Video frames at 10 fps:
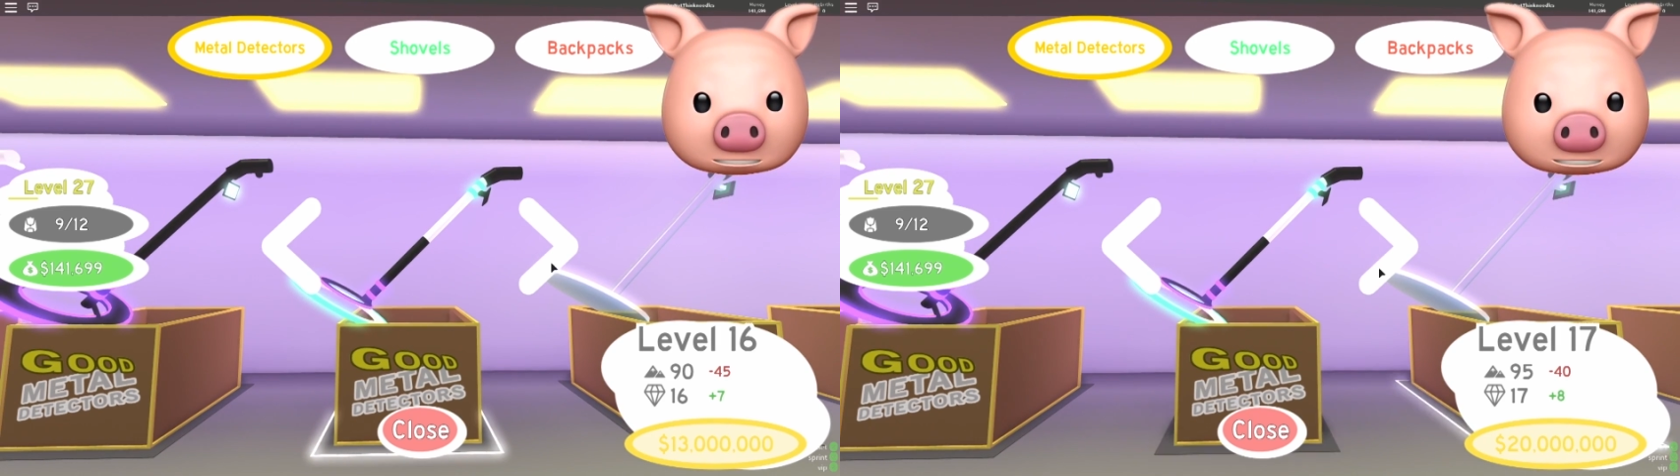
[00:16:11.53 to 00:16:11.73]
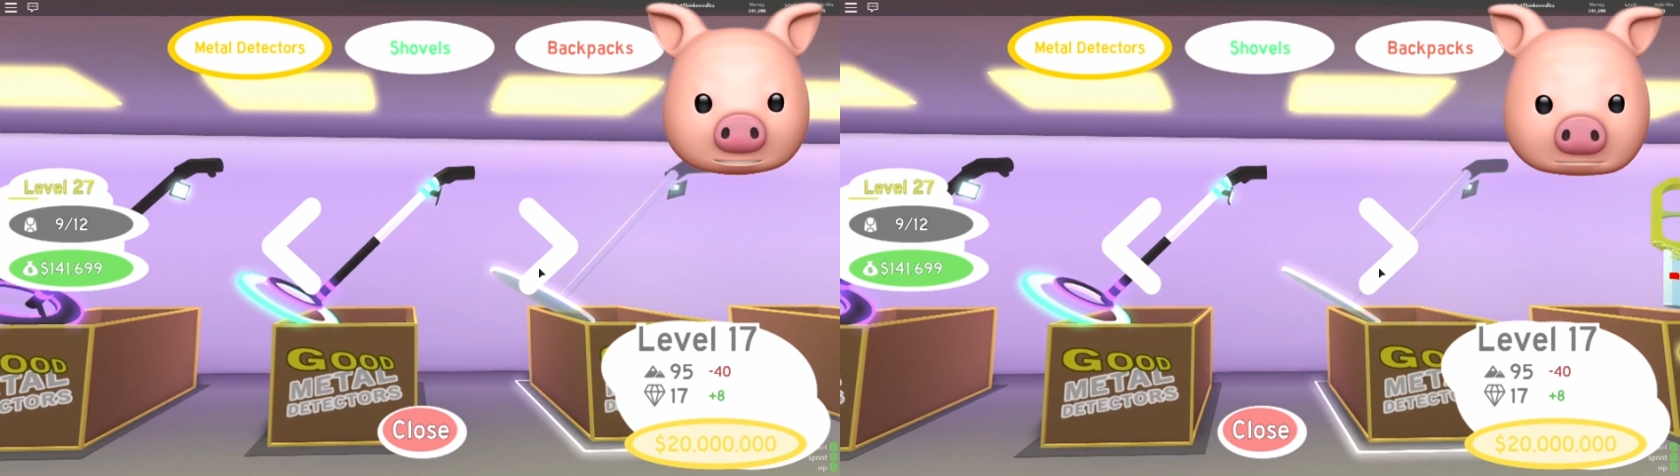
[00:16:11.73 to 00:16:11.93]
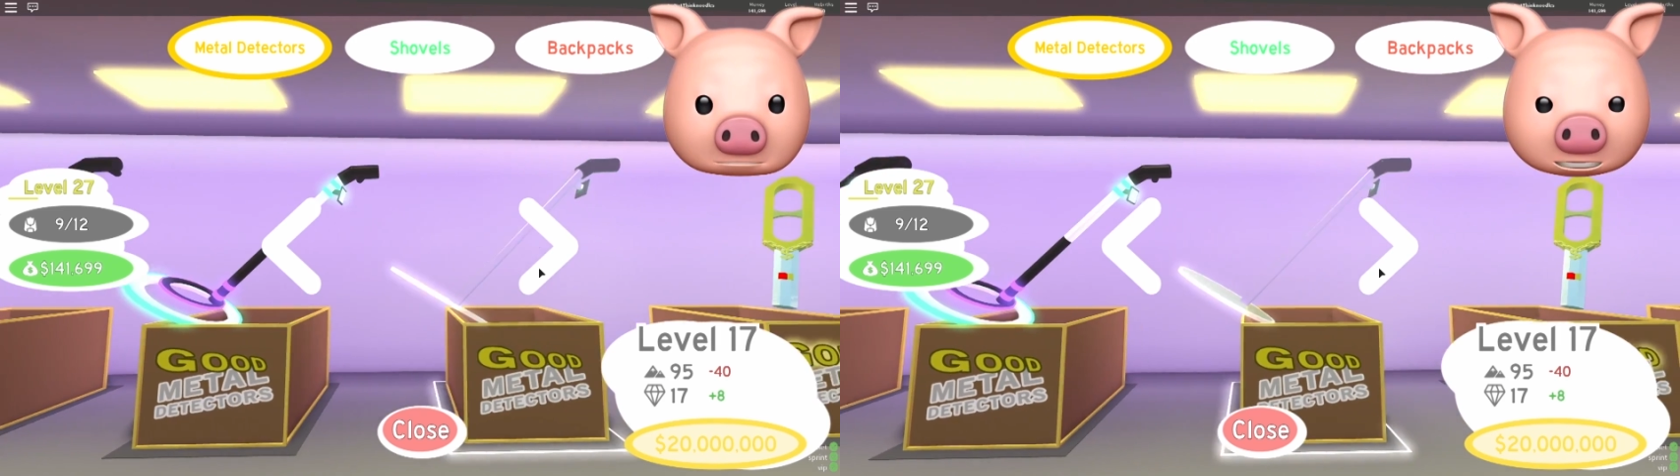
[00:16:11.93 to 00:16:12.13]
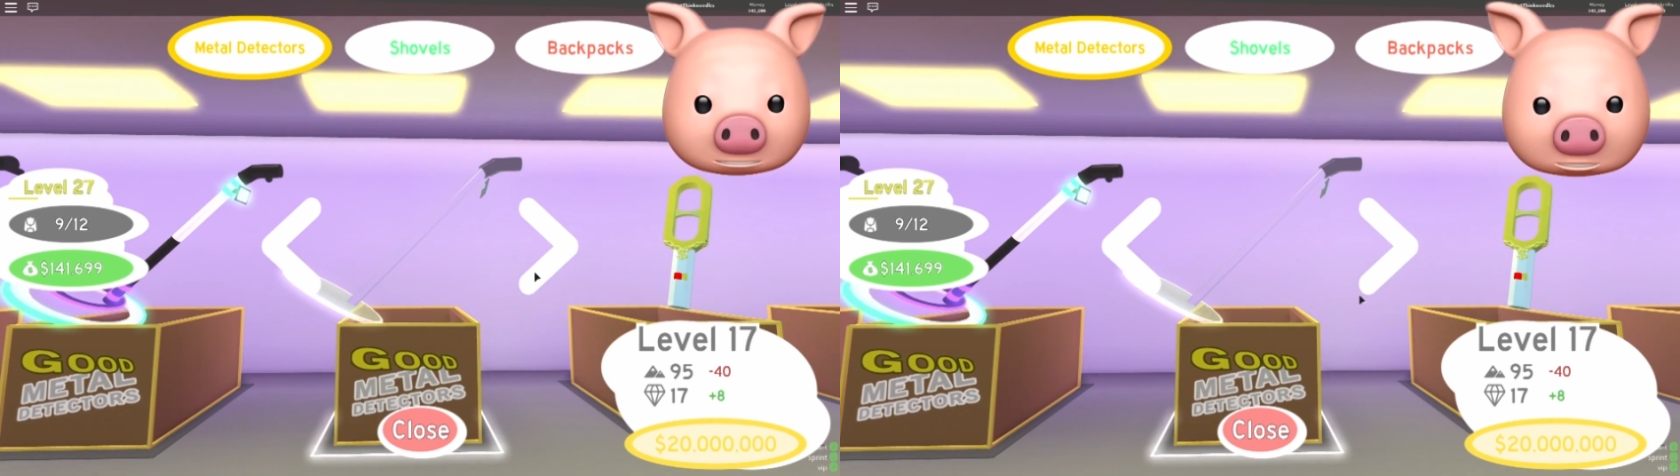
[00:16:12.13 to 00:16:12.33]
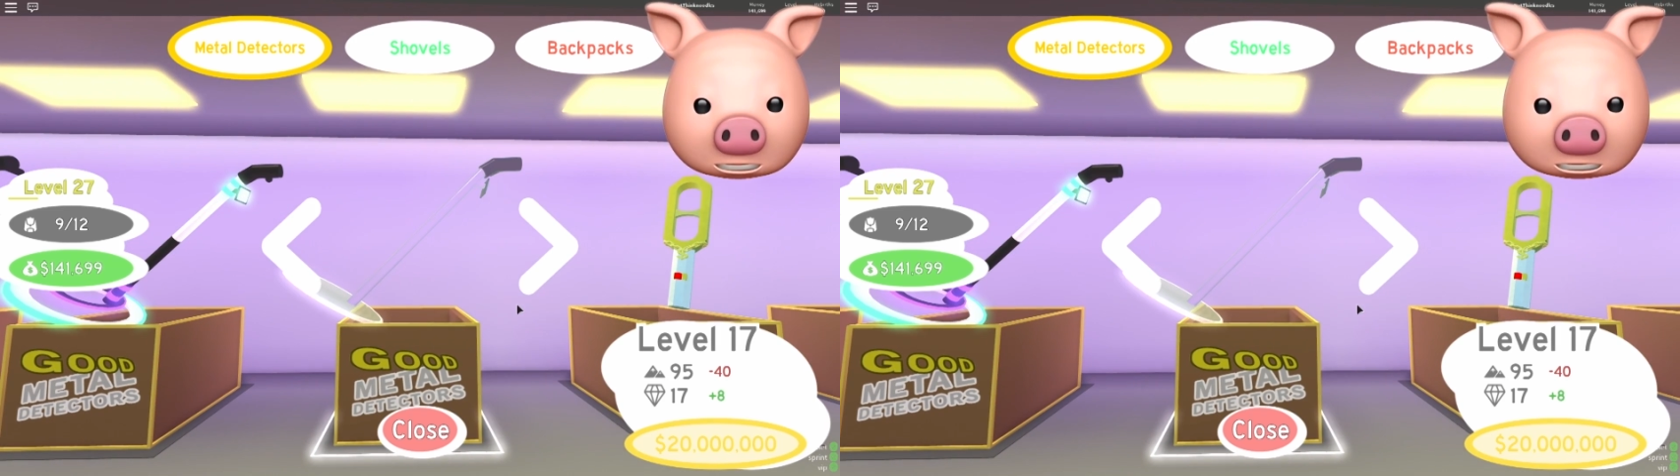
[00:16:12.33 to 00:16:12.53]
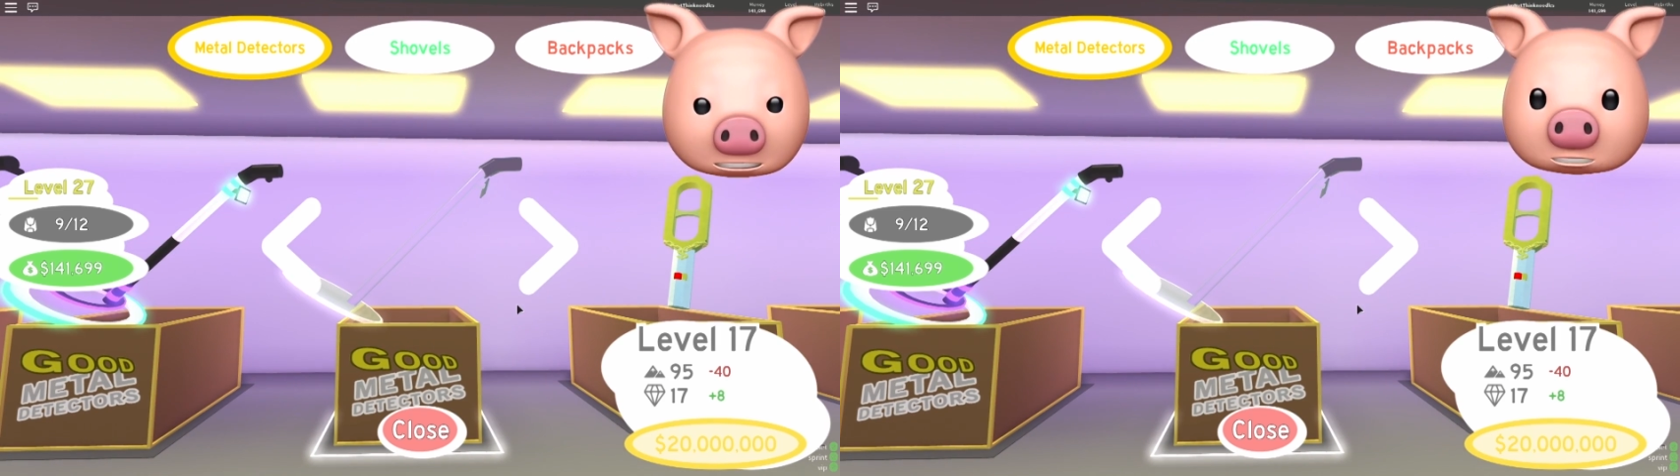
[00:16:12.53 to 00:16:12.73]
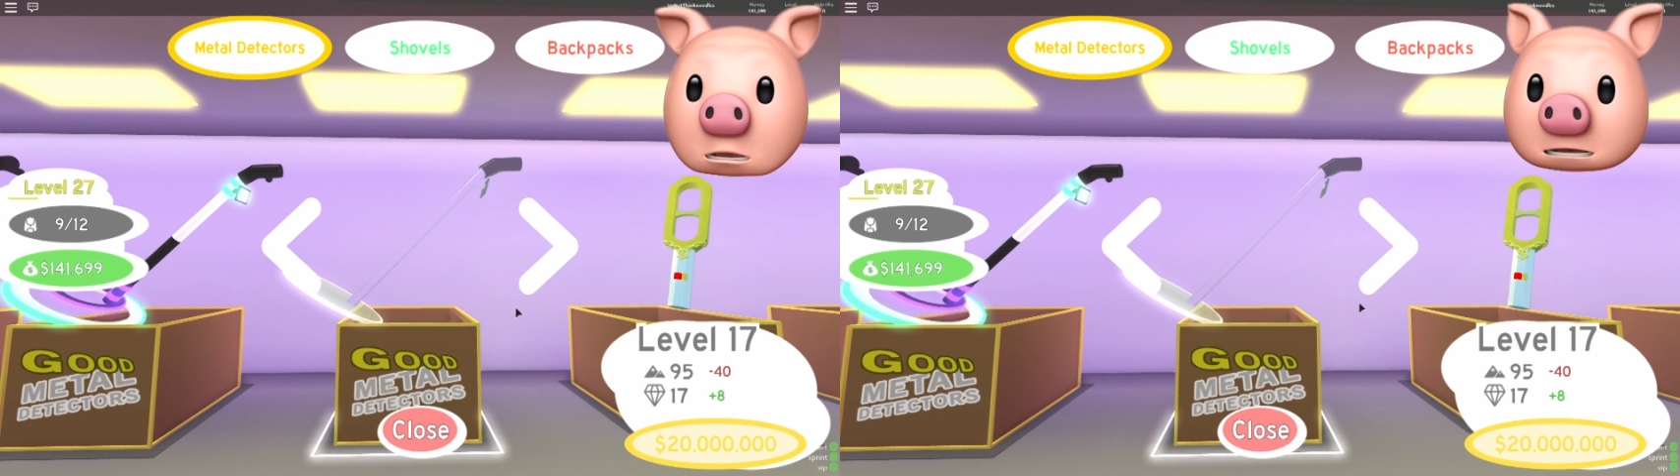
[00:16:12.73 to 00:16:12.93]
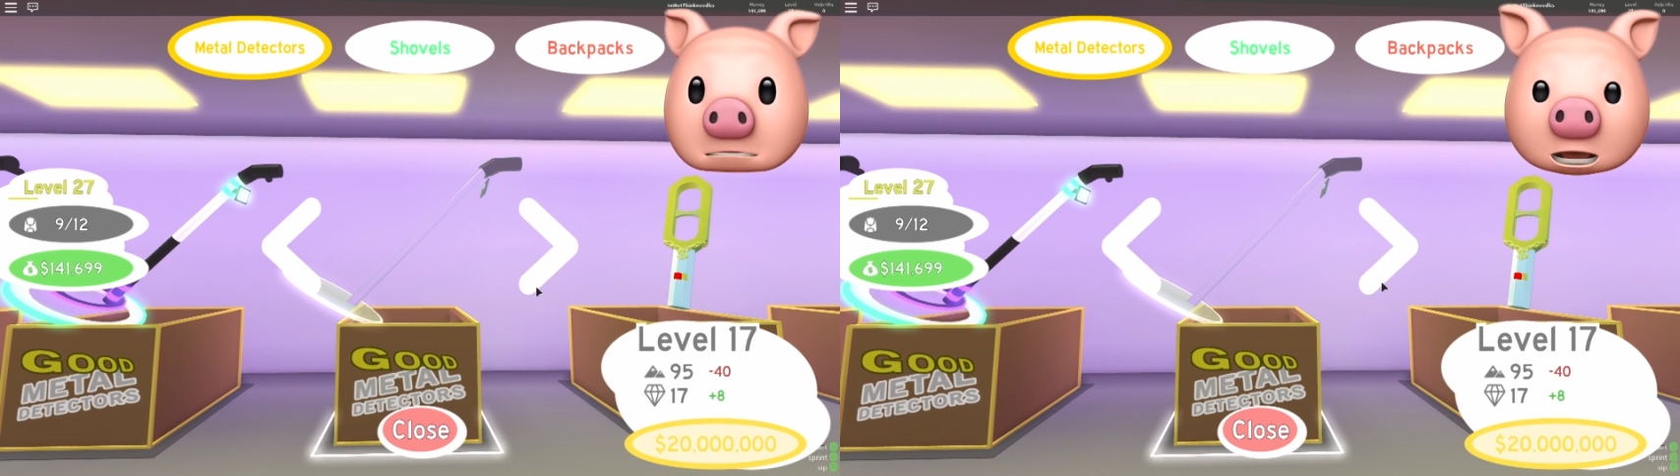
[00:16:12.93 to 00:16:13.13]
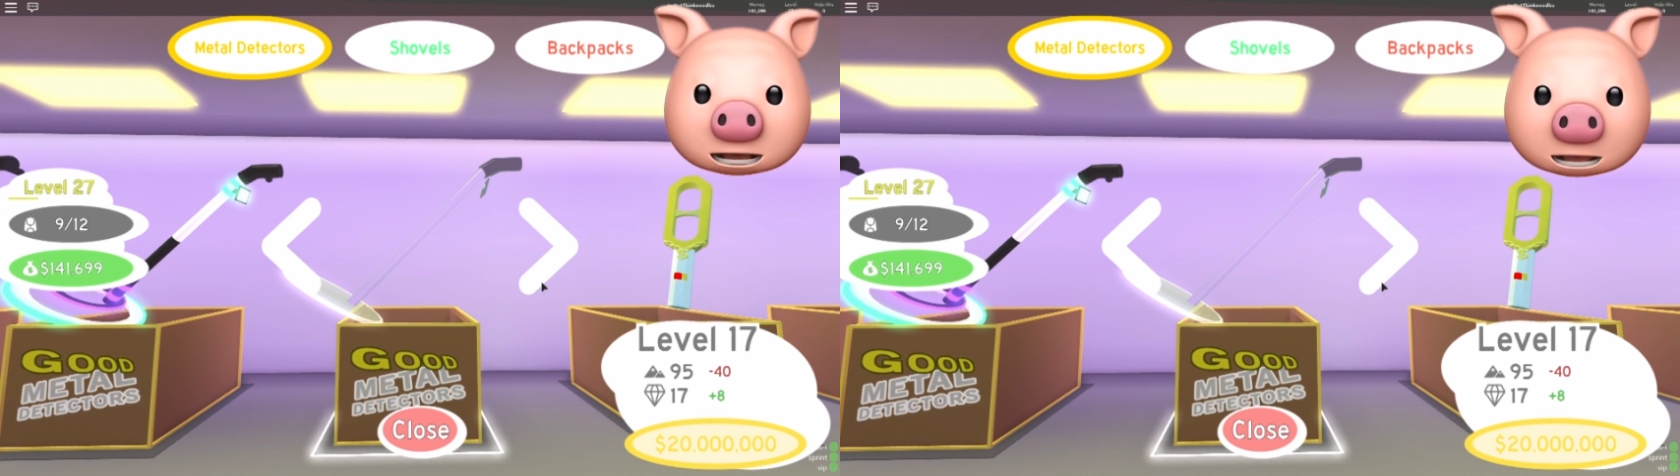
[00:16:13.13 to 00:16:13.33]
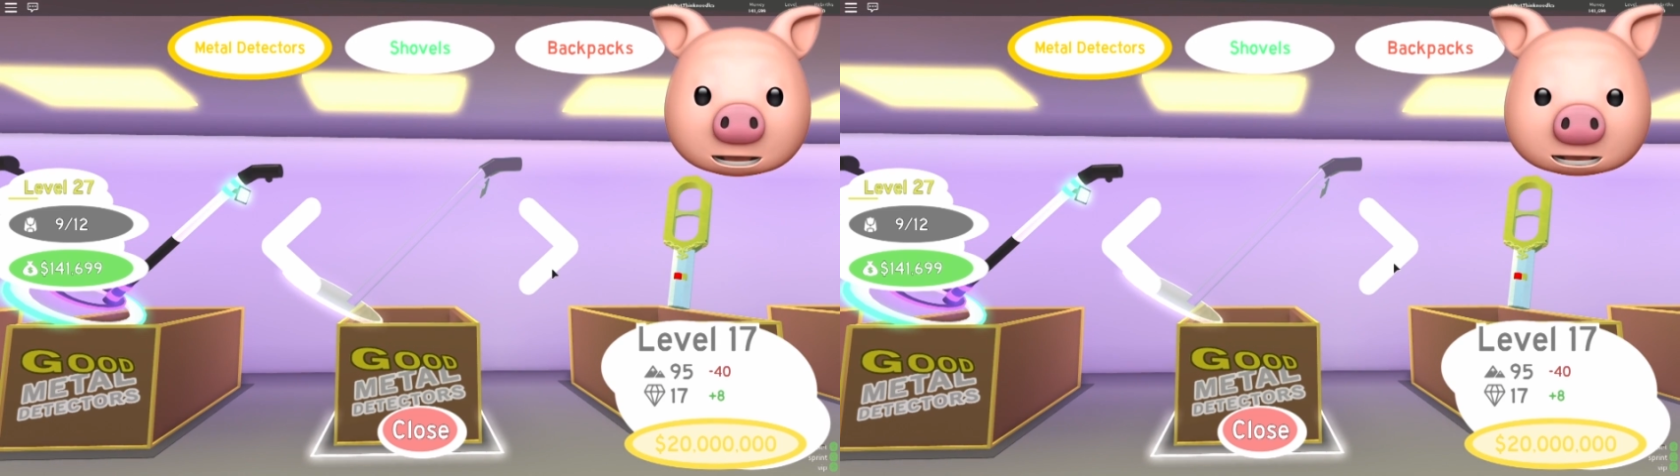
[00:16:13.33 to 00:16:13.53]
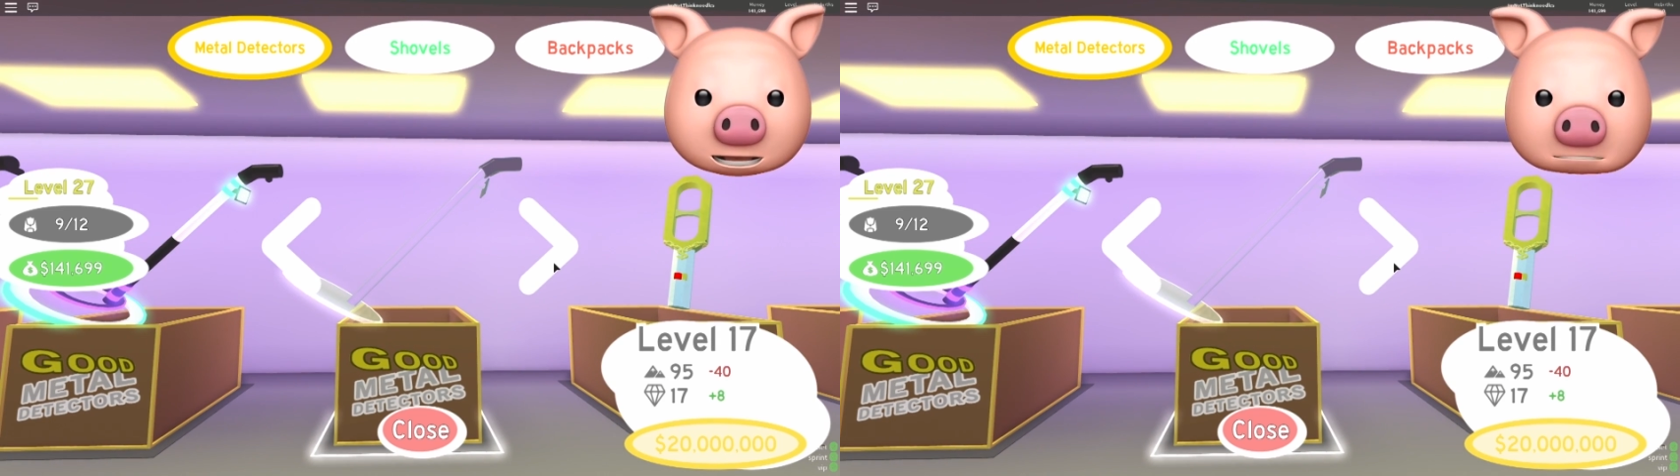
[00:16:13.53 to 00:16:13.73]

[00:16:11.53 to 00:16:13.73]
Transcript: This, this one, 20 million.